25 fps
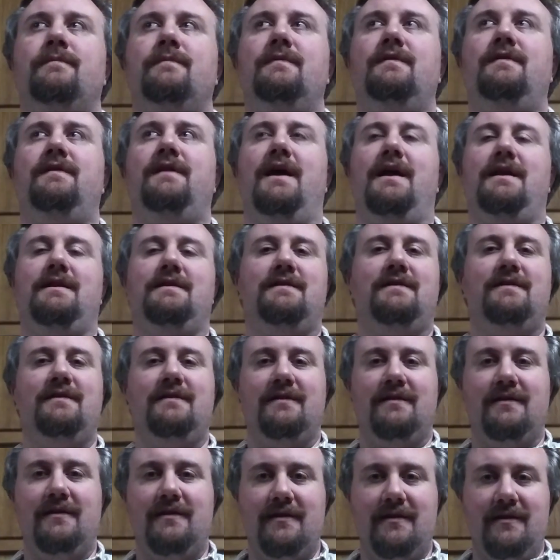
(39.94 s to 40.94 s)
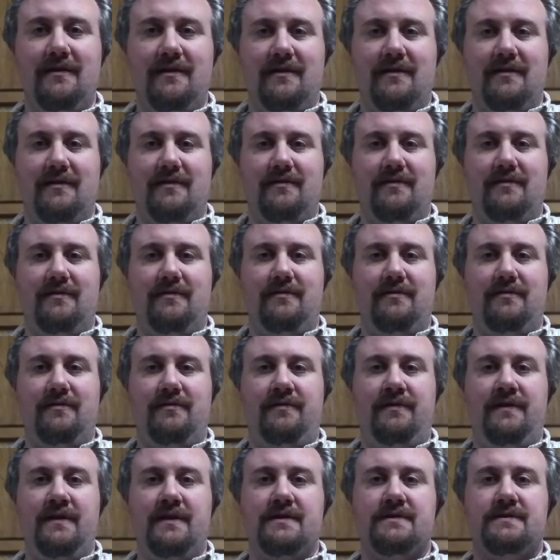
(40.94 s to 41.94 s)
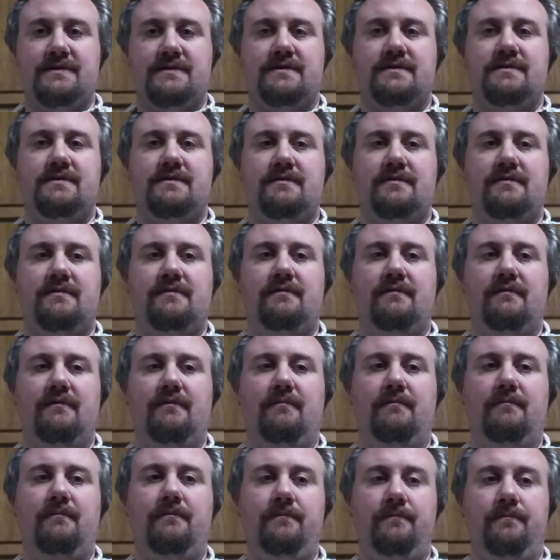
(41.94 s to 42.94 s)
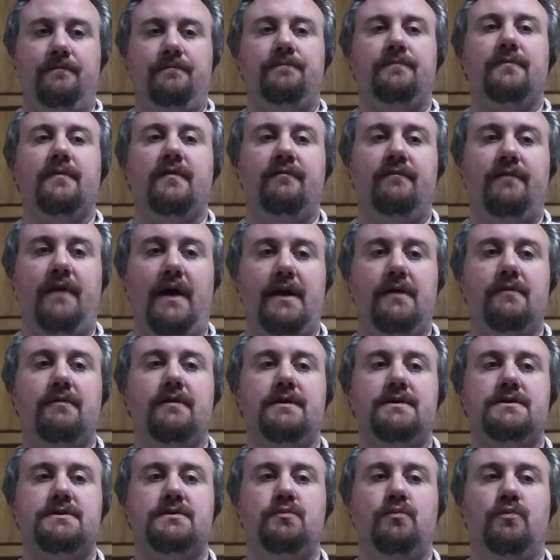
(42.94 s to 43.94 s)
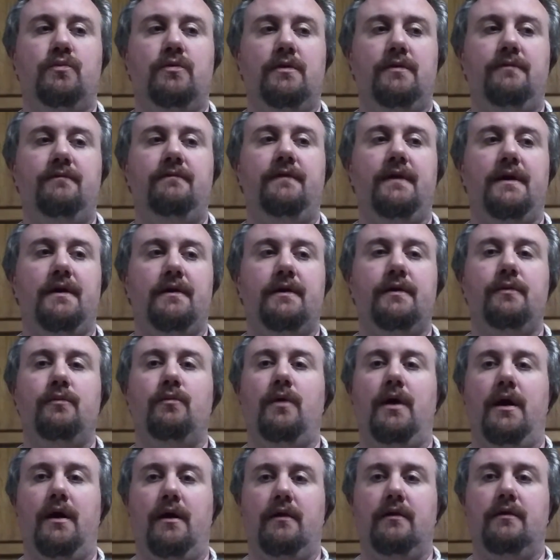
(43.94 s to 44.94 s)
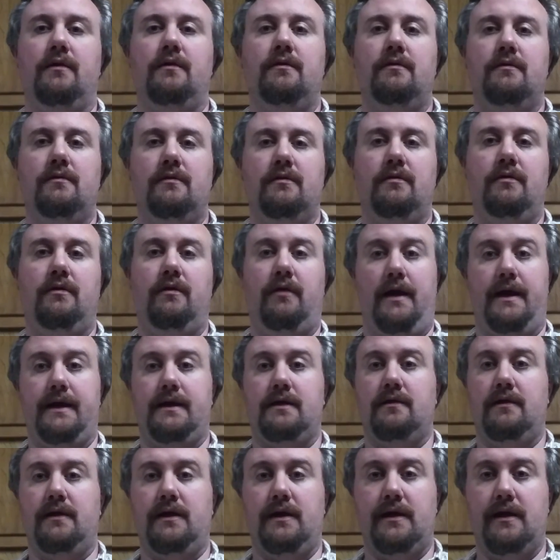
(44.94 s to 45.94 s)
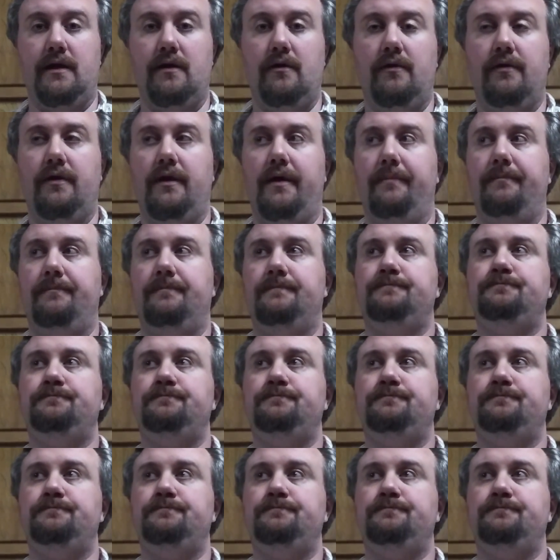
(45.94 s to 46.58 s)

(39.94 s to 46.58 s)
that this virus would very well likely kill them.